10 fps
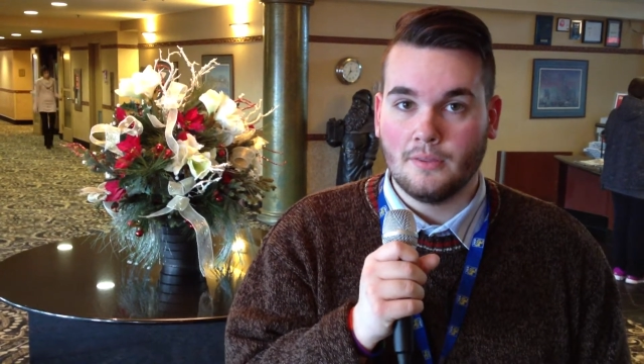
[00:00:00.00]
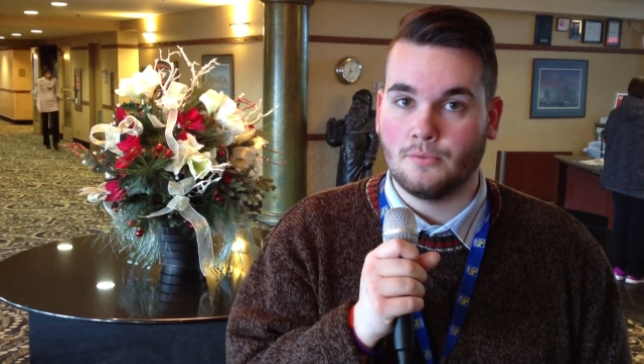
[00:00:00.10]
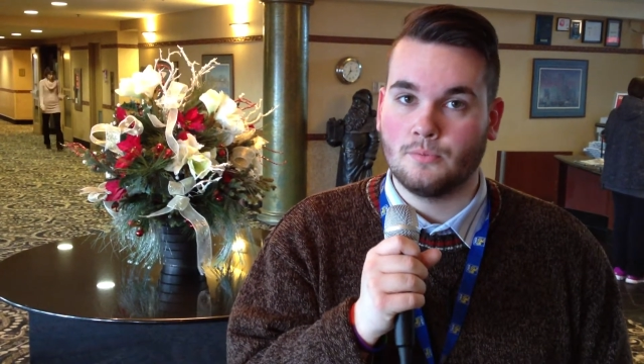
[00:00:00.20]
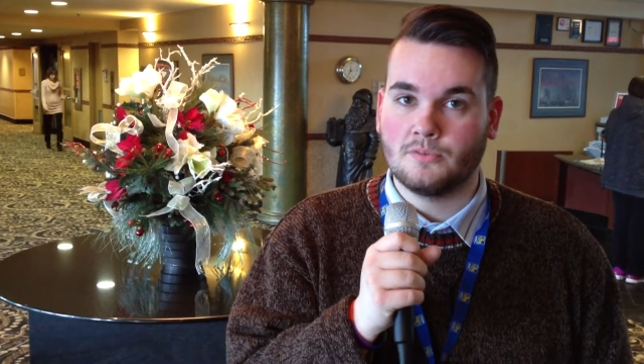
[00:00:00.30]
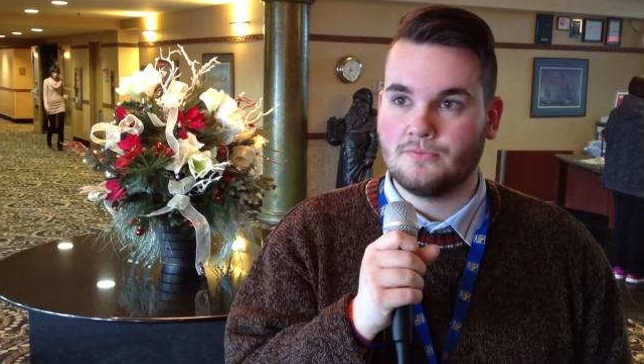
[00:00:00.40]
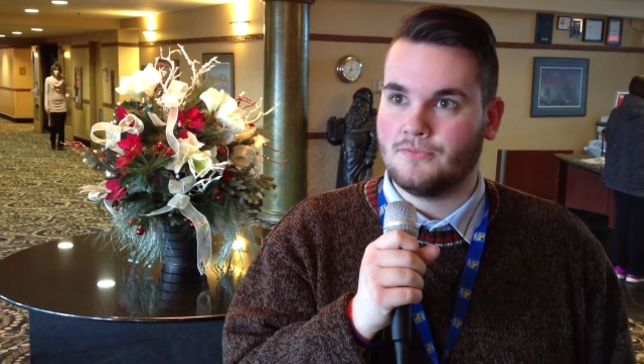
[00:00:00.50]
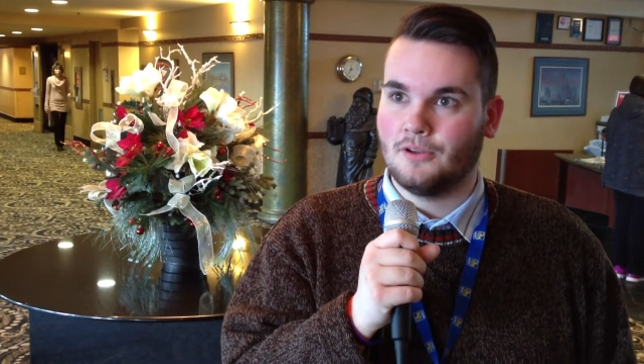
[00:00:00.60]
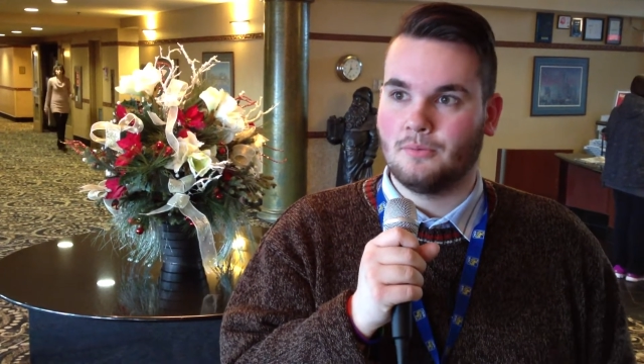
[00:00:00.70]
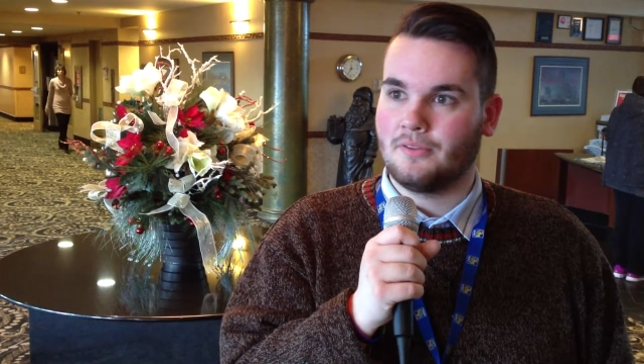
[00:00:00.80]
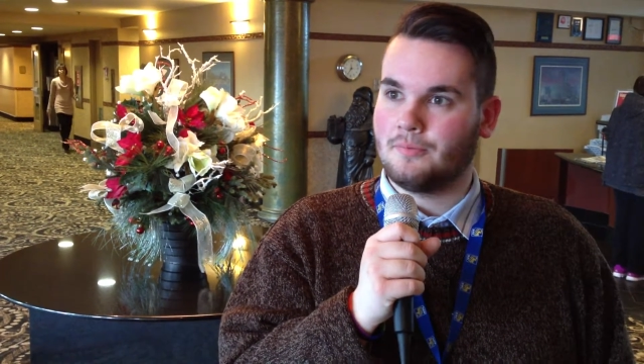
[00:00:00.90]
The room's
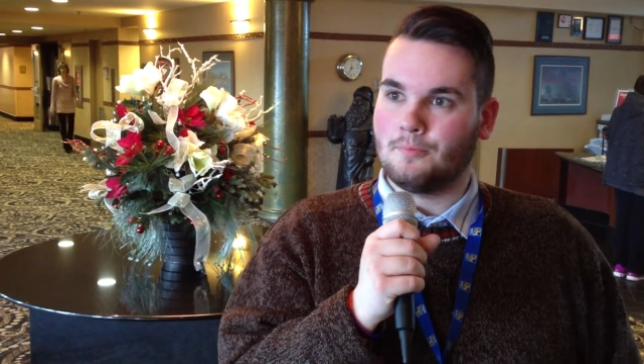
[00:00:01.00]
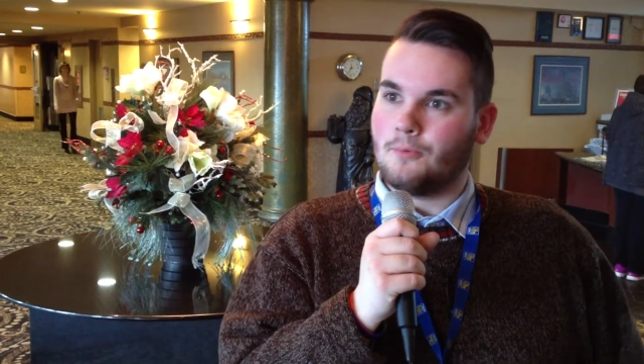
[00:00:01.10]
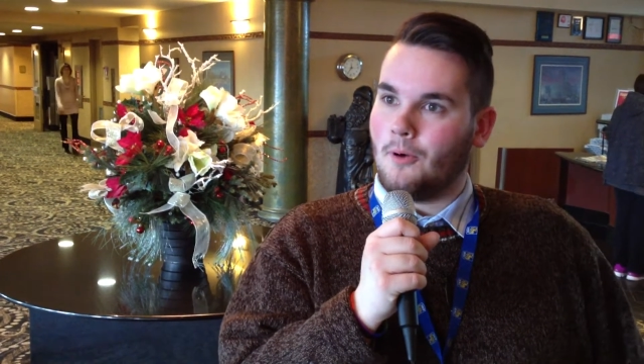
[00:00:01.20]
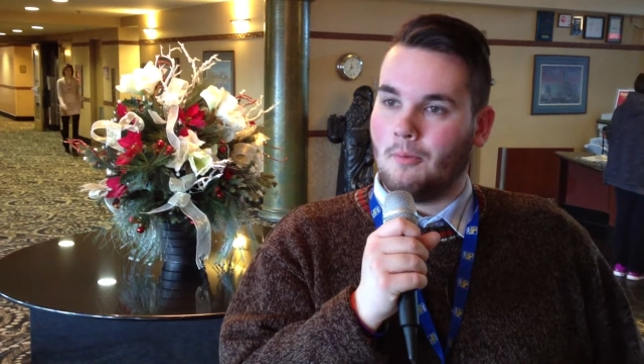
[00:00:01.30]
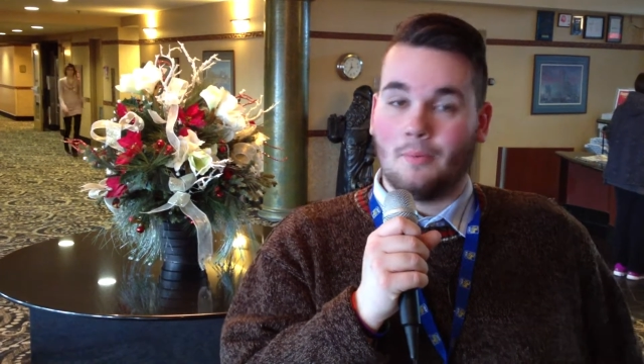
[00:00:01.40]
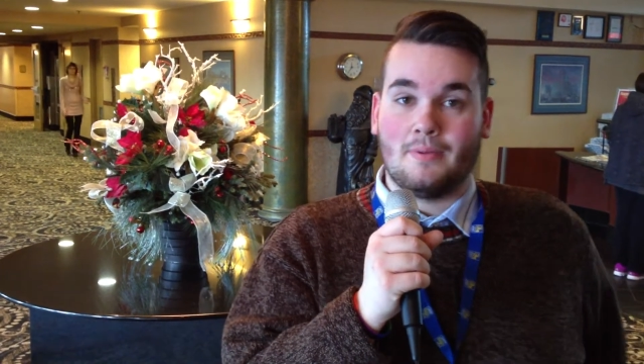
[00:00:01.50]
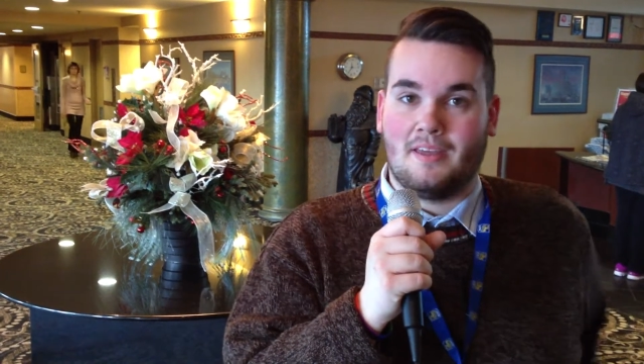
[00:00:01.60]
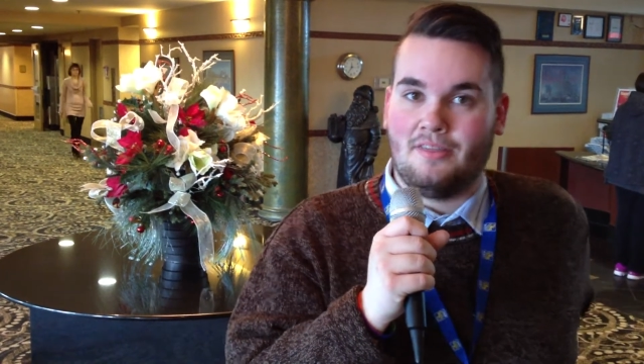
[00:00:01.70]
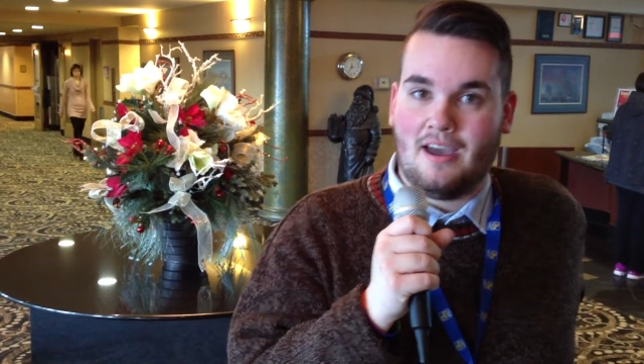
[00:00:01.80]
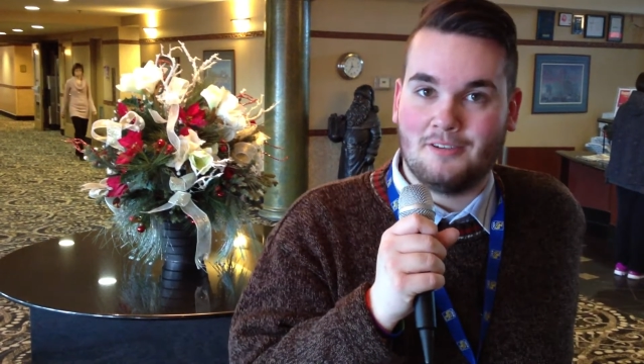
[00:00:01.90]
filled with probably
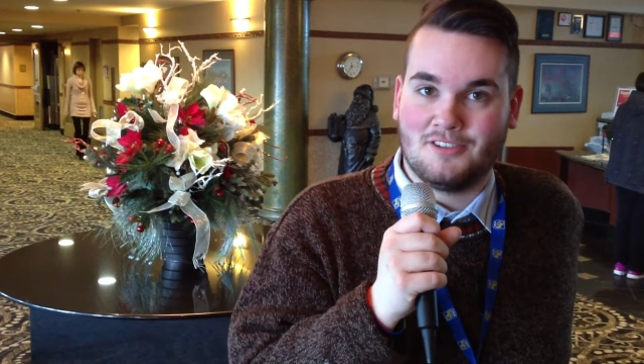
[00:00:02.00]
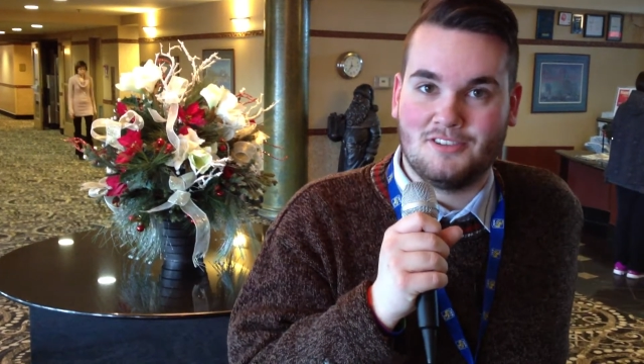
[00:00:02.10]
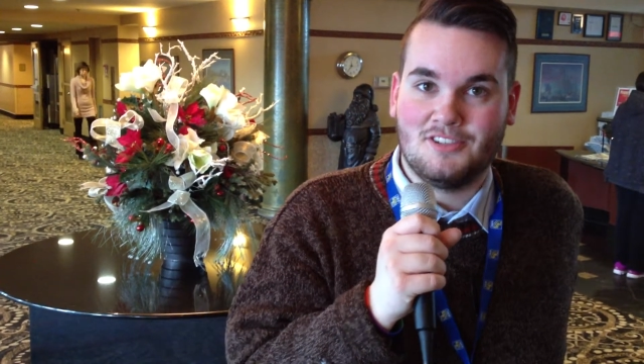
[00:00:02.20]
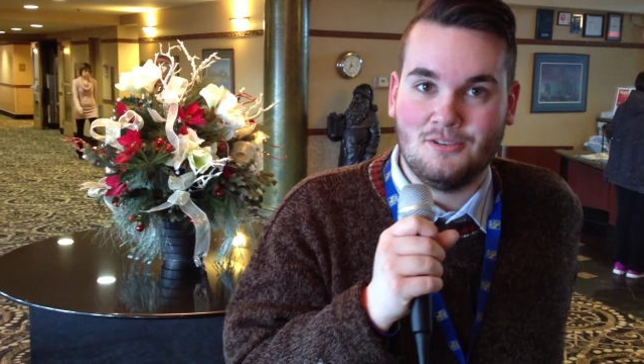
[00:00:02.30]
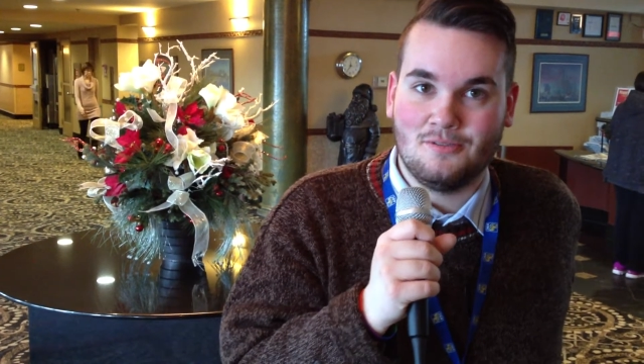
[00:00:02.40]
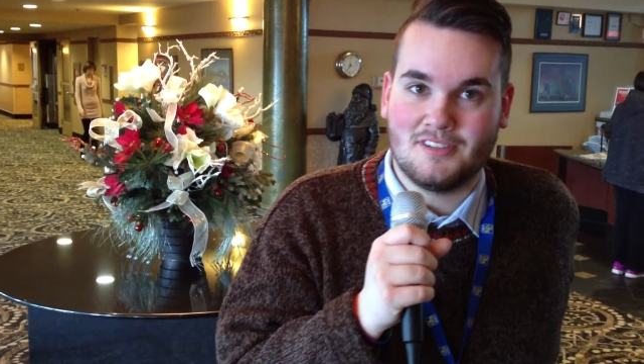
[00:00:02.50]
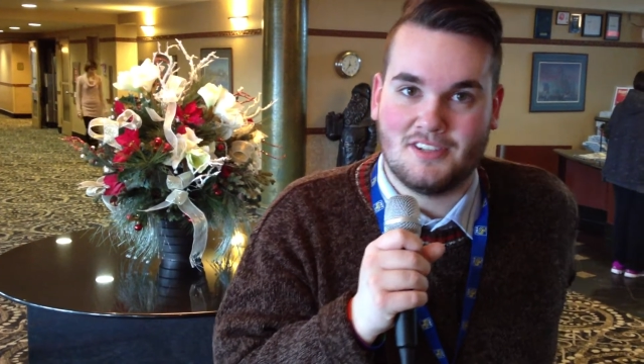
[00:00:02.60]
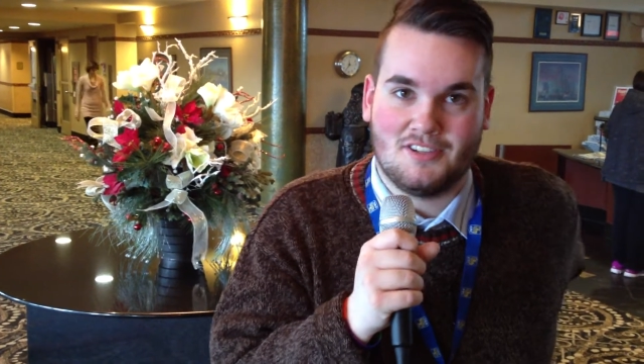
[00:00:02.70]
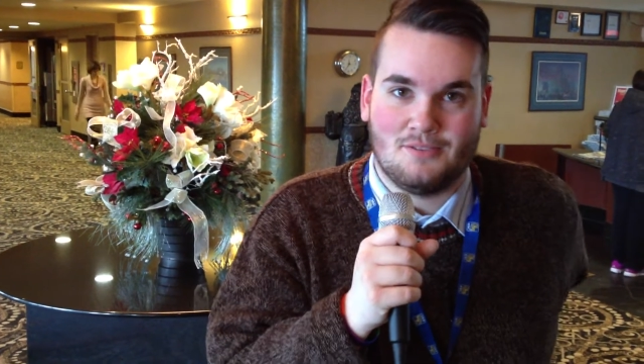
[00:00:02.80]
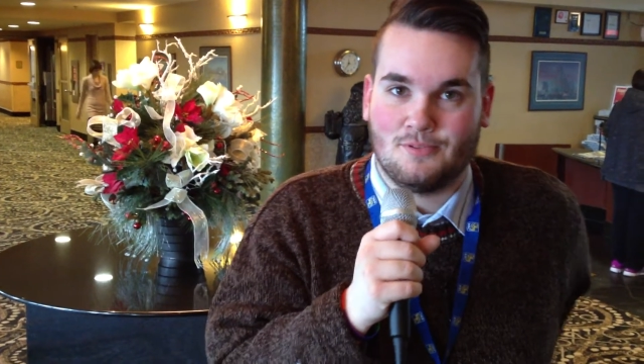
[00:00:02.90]
a thousand students.
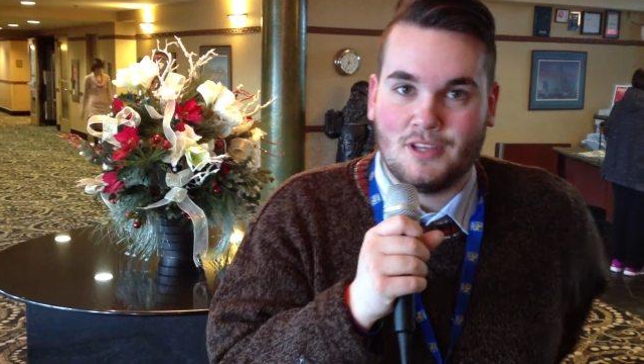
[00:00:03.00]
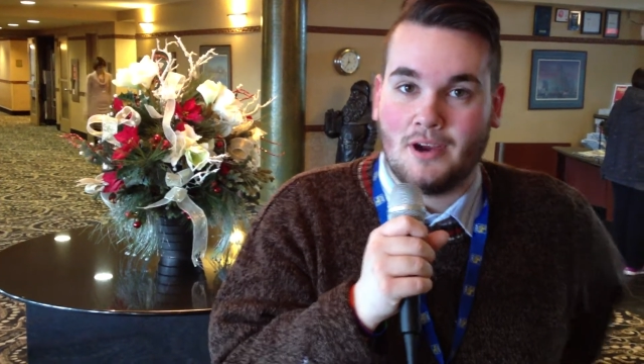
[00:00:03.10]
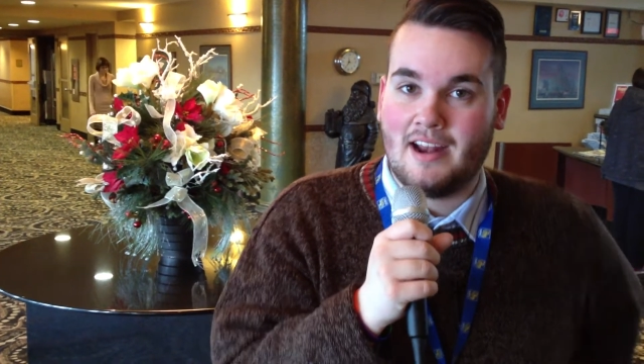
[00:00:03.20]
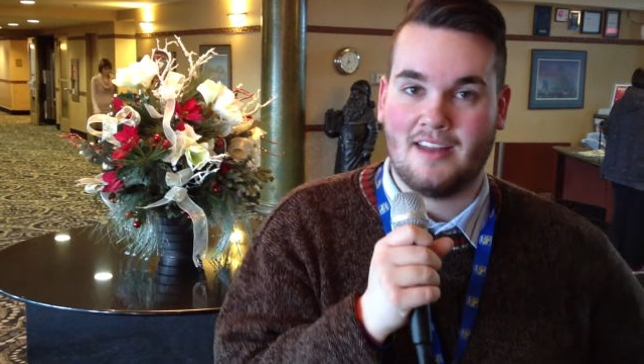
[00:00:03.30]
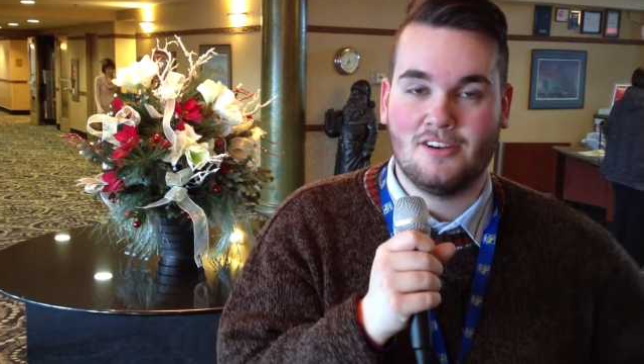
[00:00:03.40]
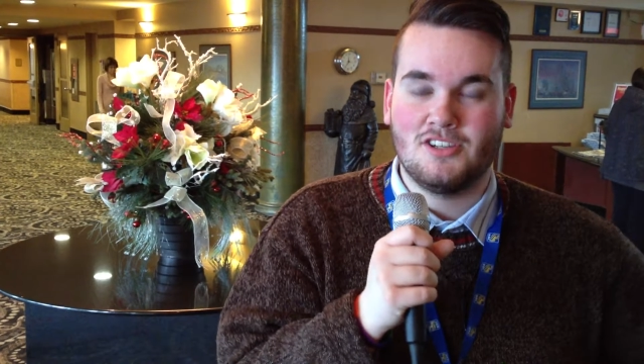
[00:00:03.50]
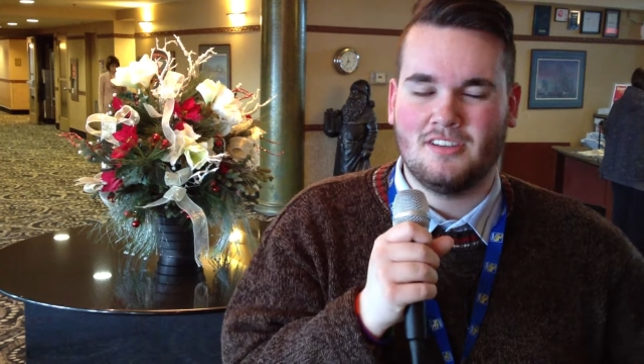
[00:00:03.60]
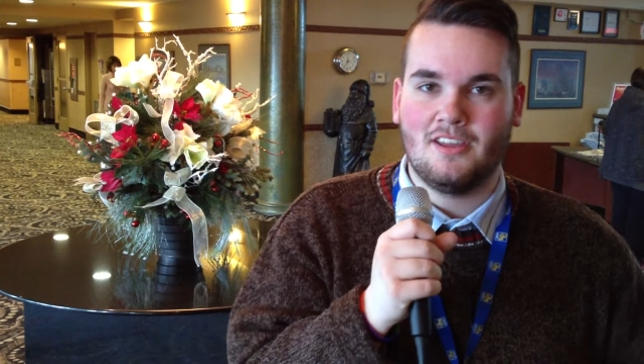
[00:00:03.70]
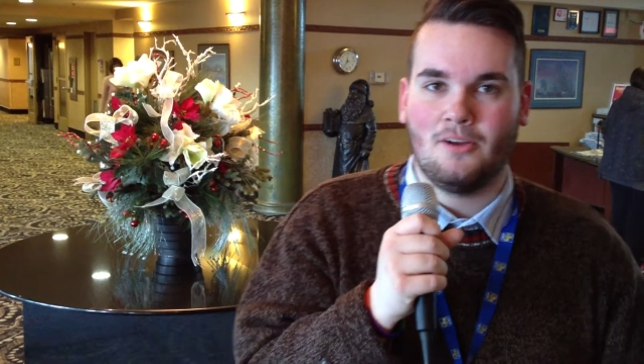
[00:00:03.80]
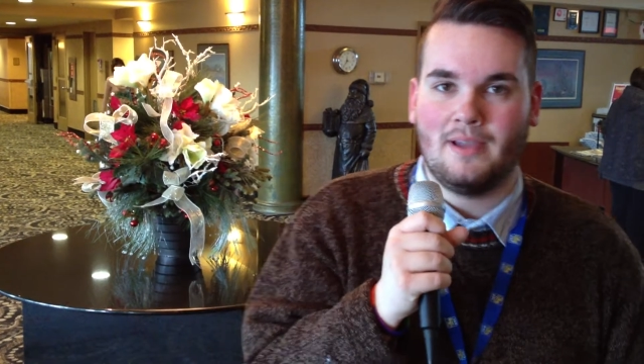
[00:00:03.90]
It's just a really great energy in there.